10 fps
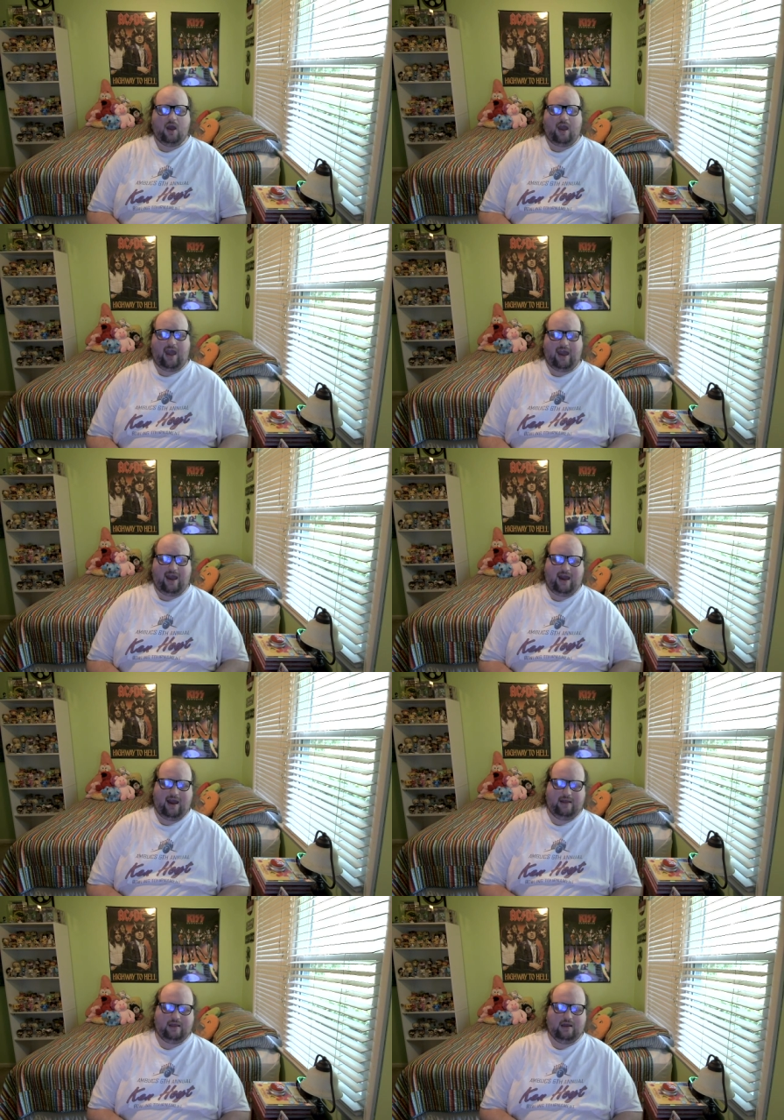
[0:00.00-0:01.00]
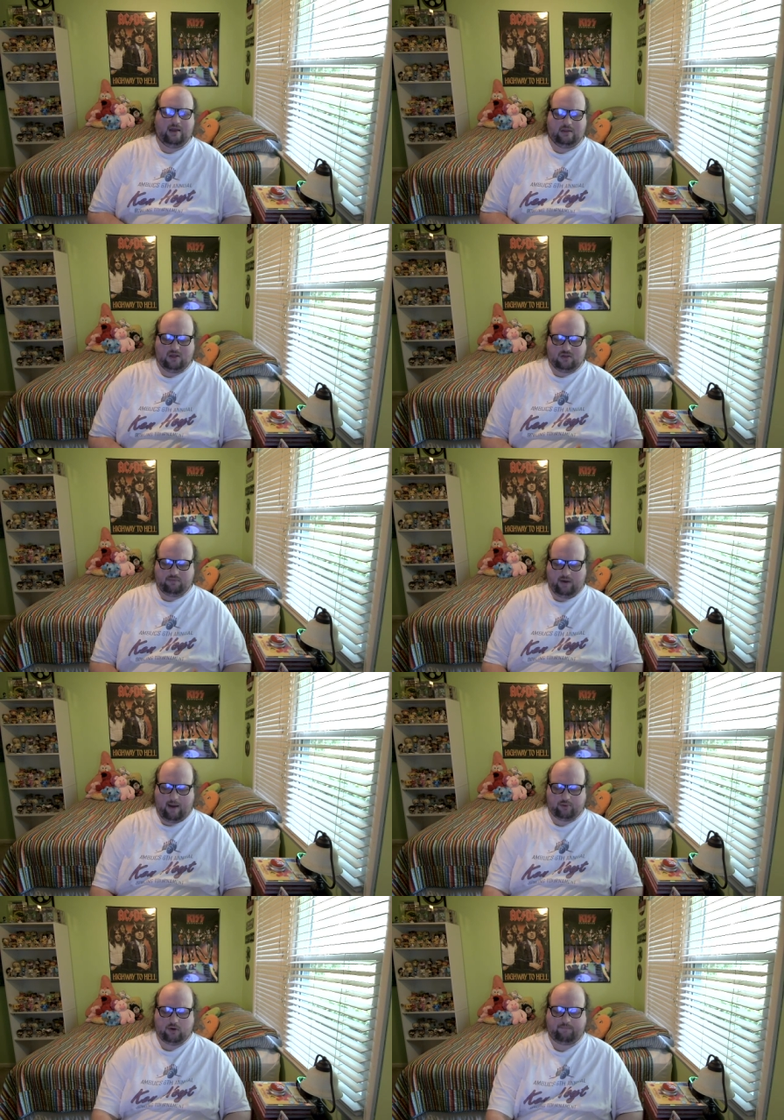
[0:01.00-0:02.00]
And this is
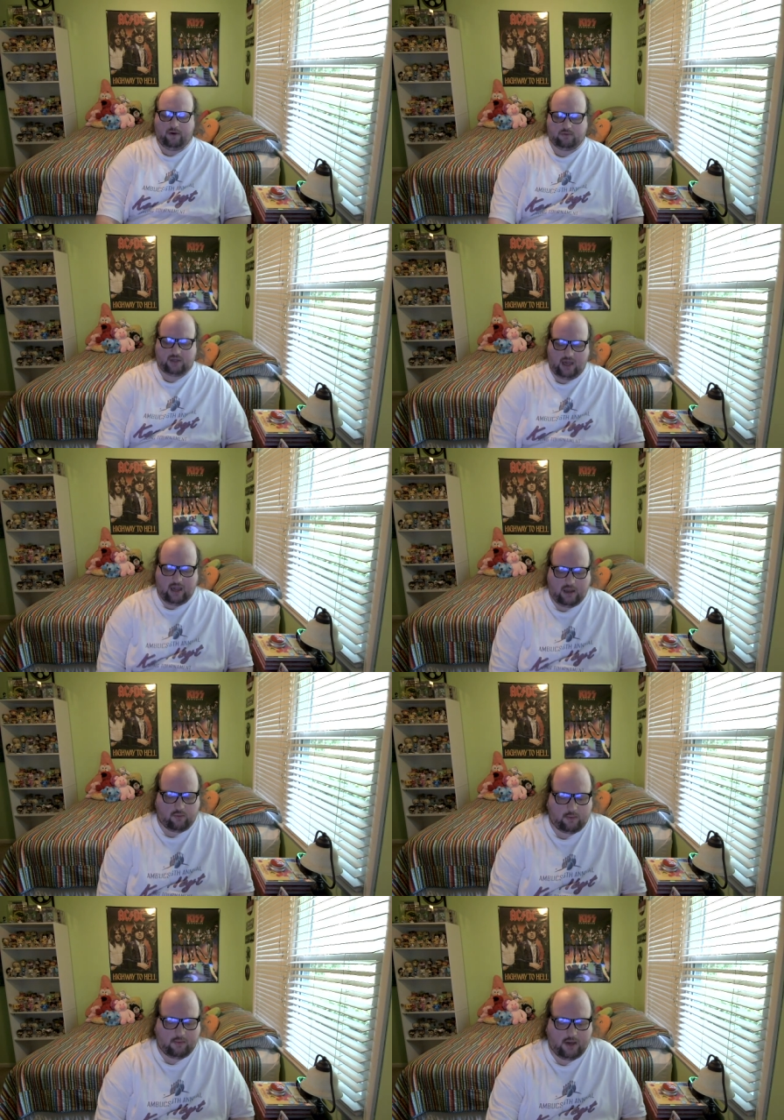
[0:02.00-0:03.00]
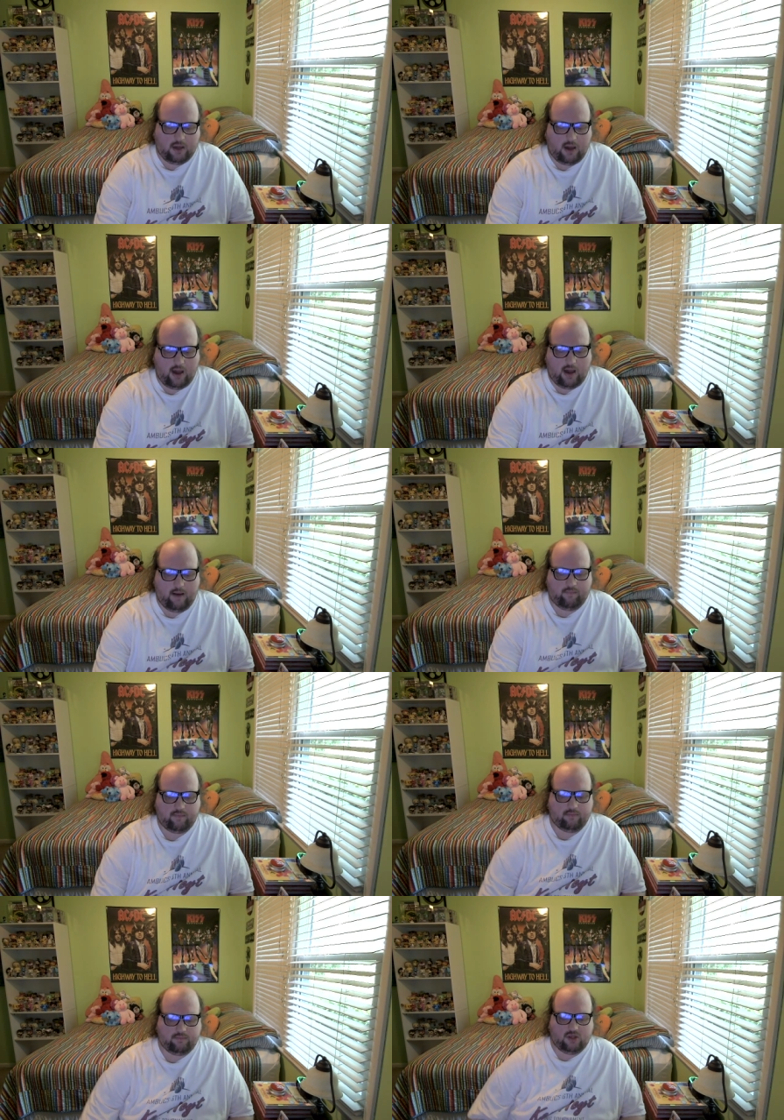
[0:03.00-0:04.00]
episode 13 where we read, um,
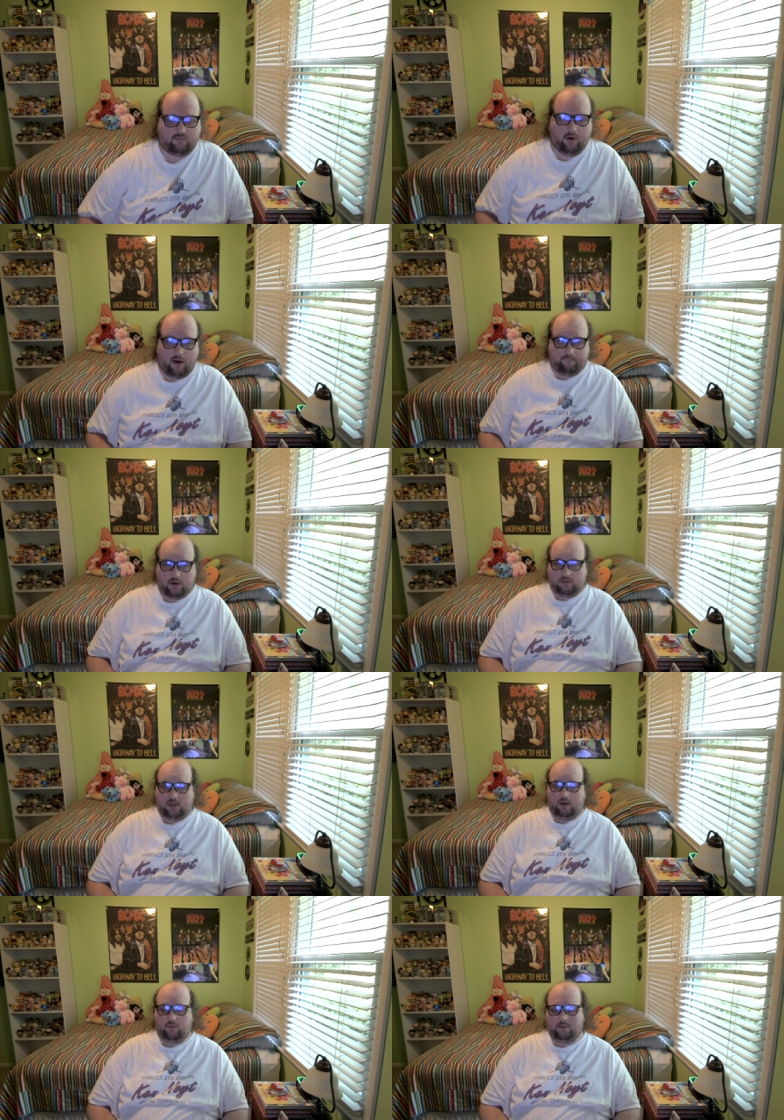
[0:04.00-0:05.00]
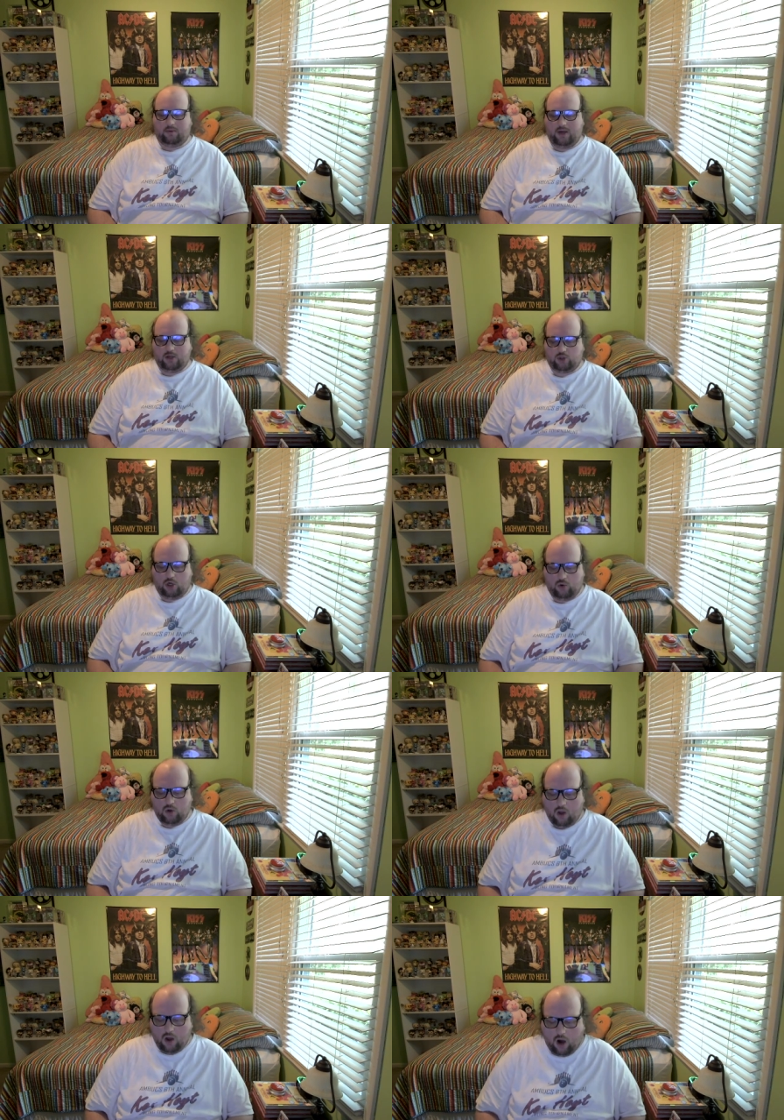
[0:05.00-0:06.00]
this part 13 where we read you
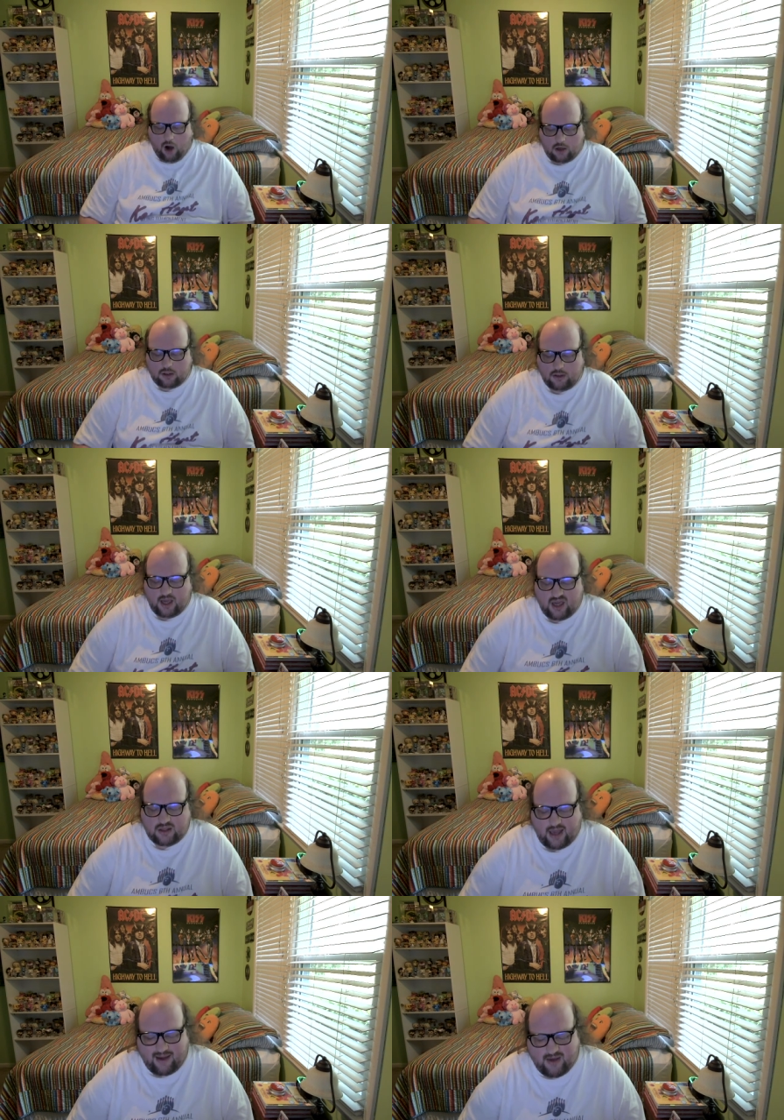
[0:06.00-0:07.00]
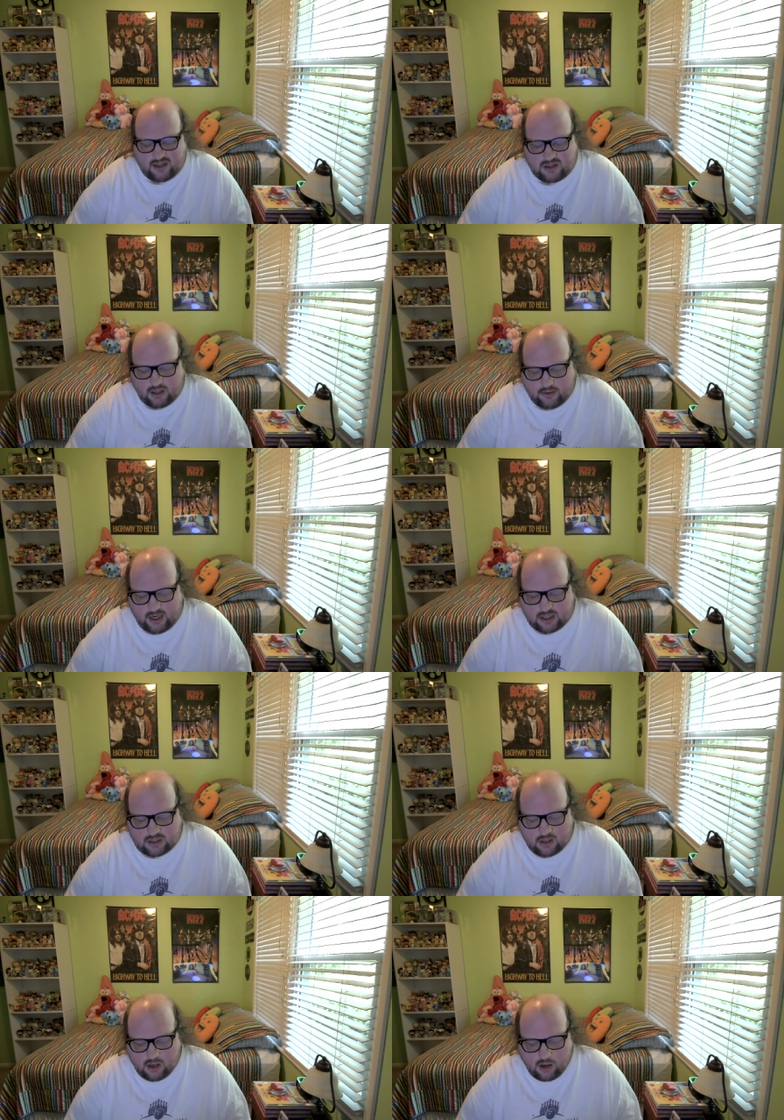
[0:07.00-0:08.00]
Hercules, the animated series,
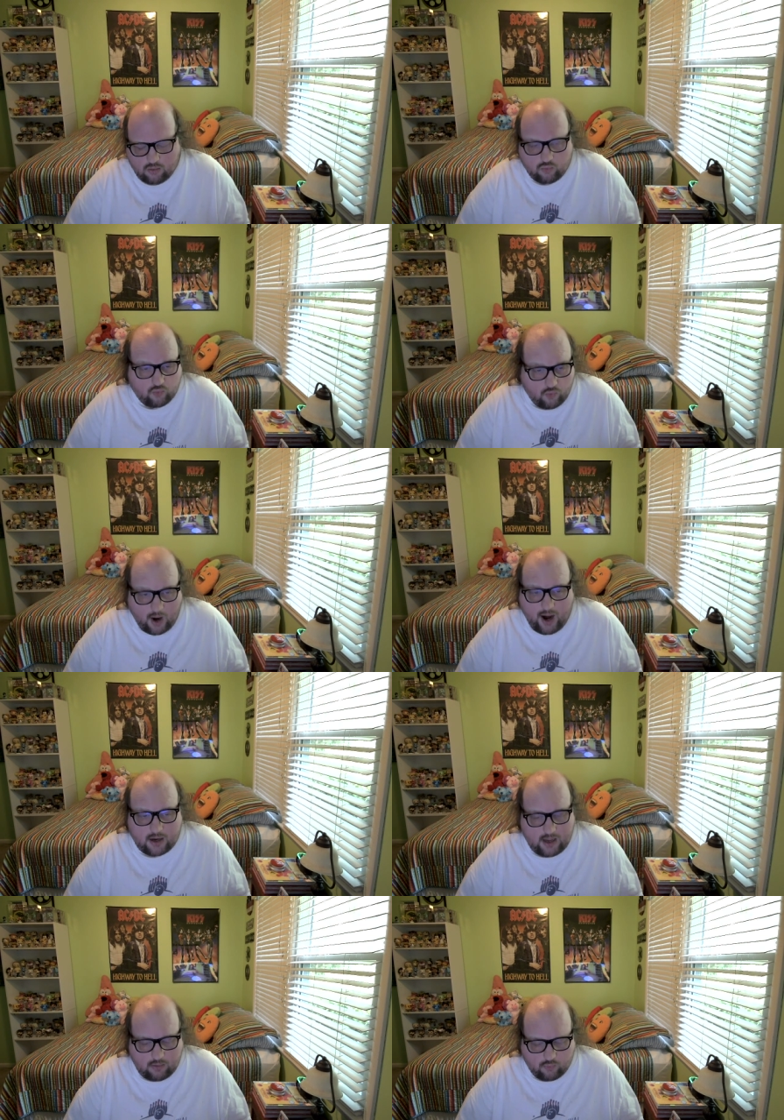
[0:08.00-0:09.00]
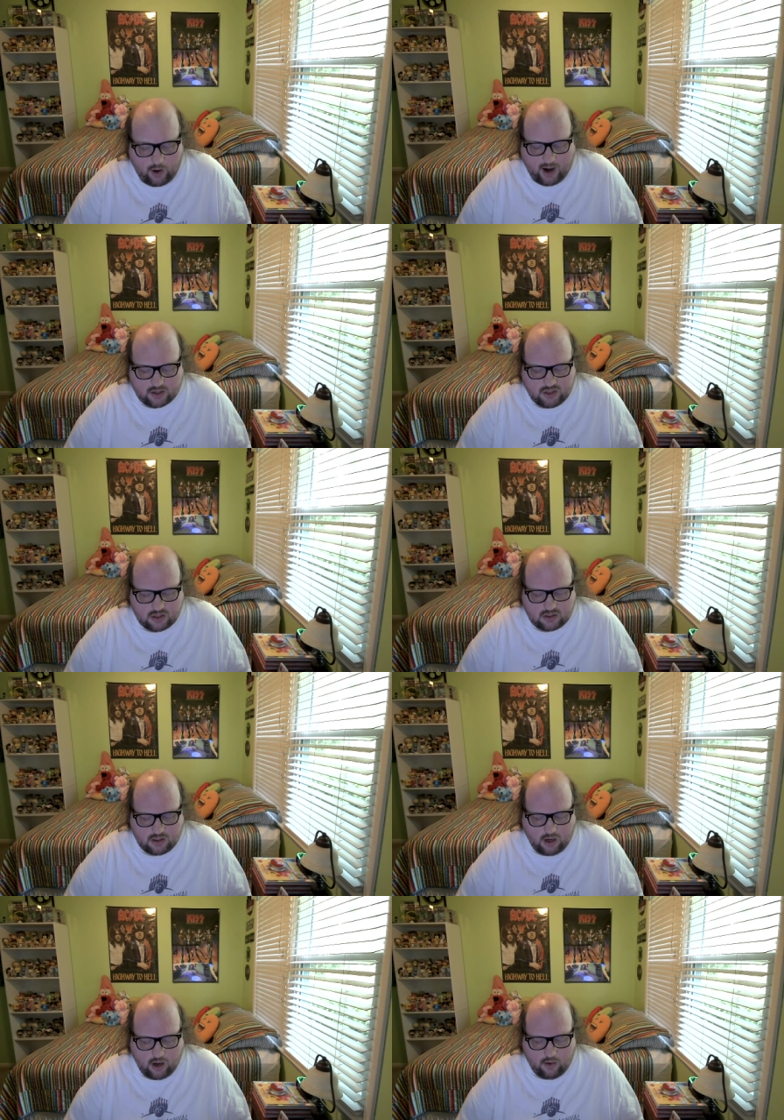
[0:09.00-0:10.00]
Rock and Roxas,
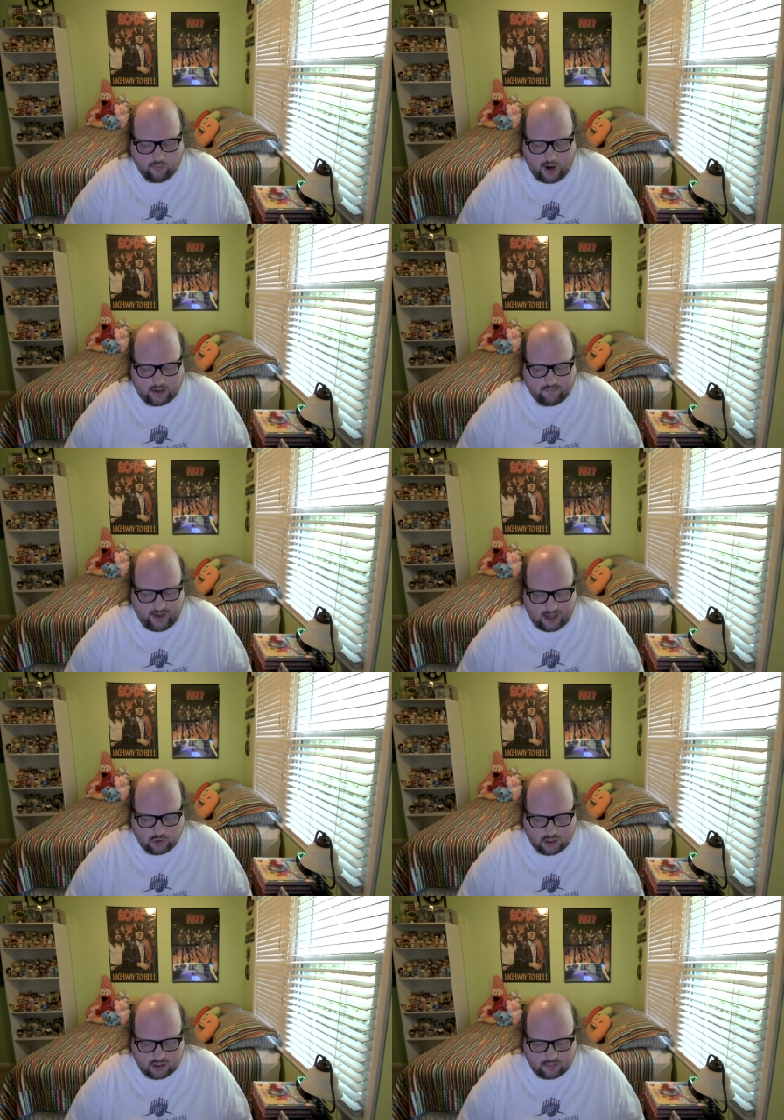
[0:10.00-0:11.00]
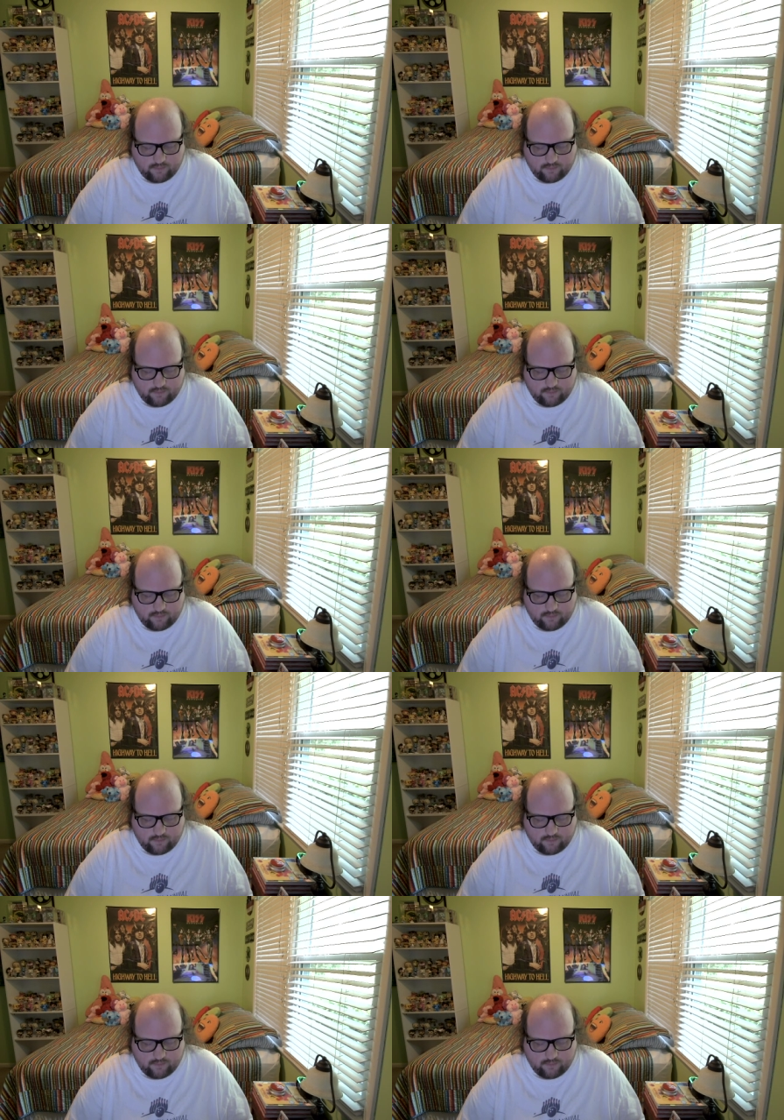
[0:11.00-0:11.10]
uh, Rock of Ages.